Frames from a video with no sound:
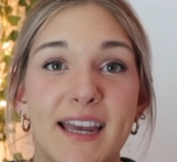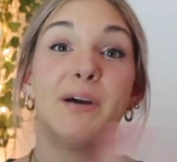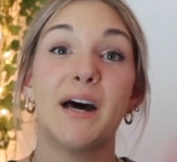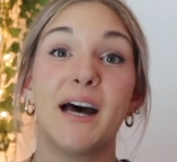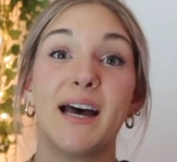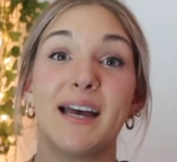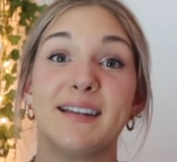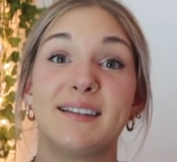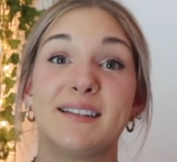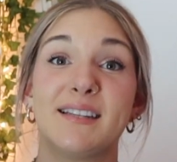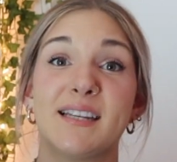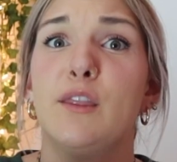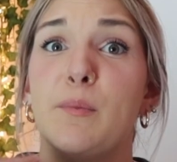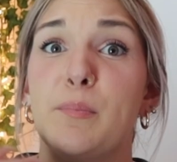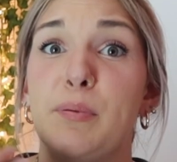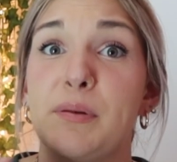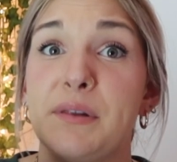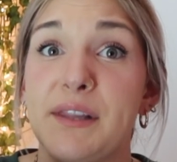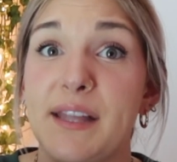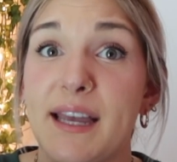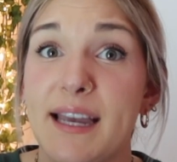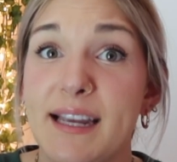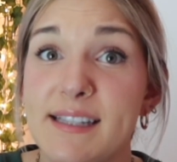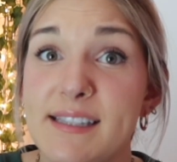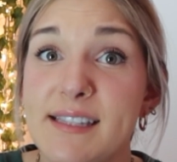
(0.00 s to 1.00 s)
But the
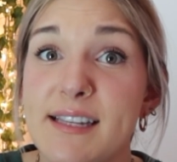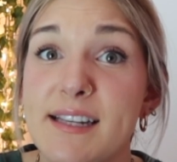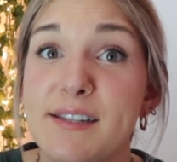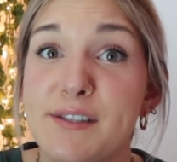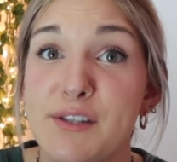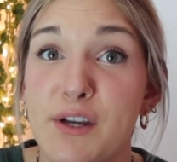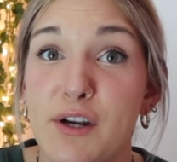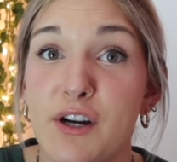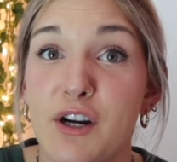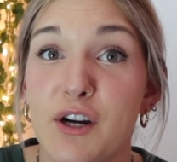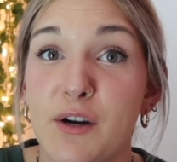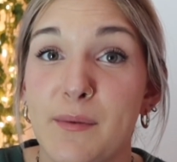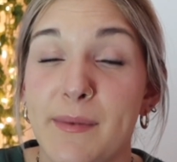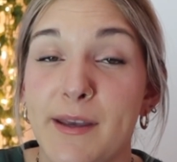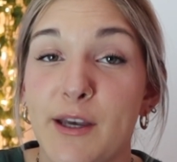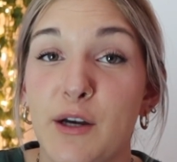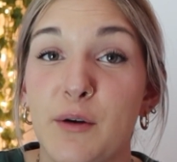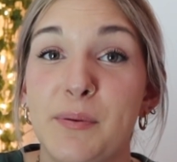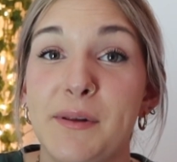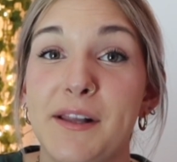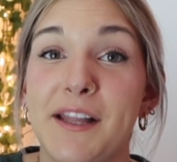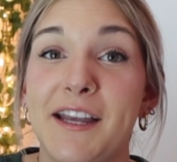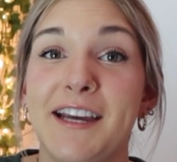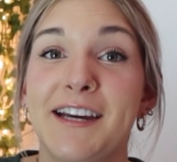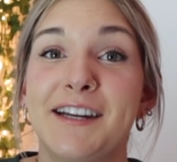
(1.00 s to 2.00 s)
places on our meal
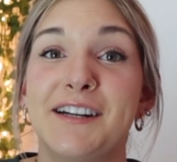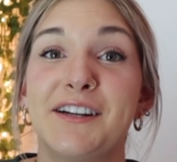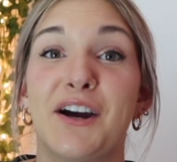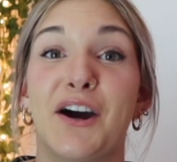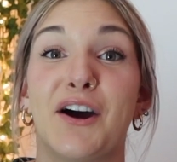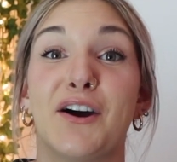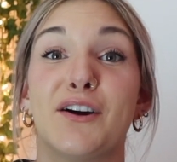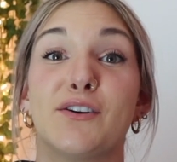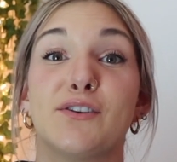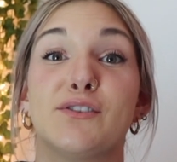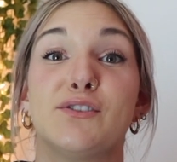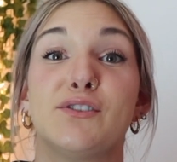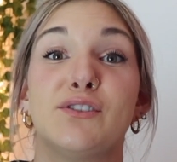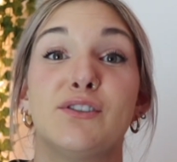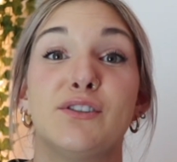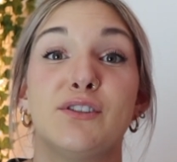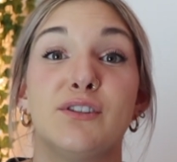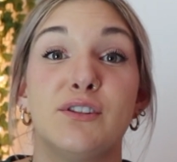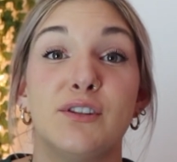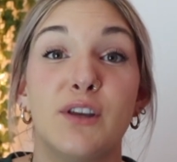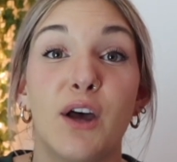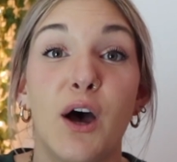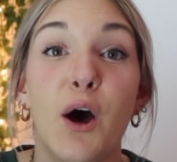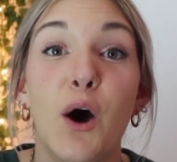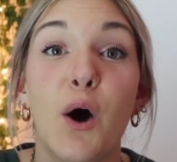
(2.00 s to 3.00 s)
plan are
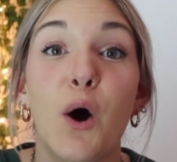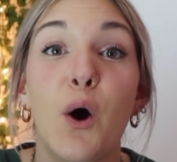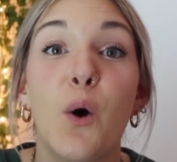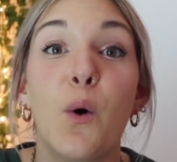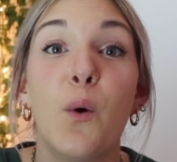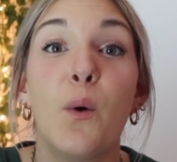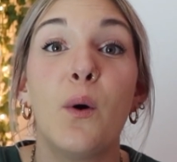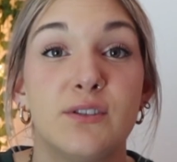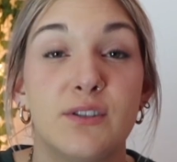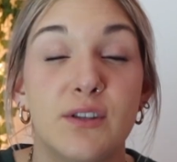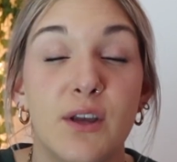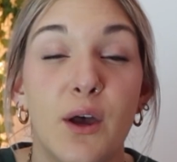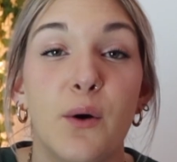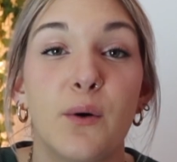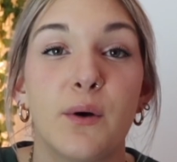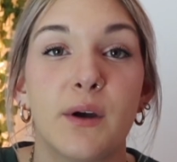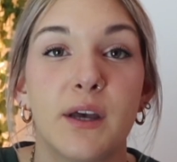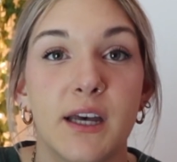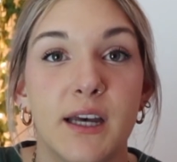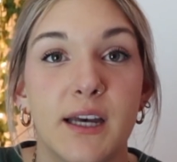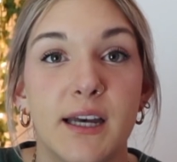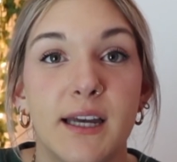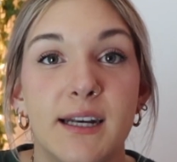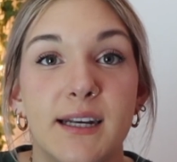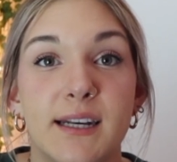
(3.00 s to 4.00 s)
so
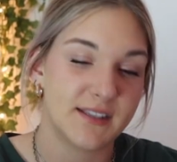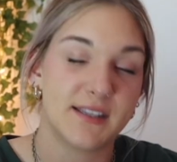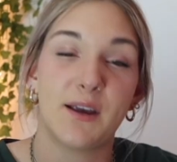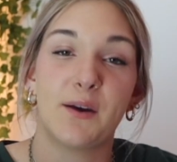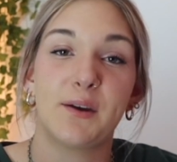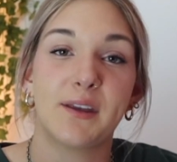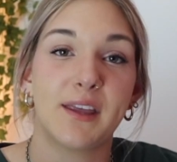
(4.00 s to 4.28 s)
good, so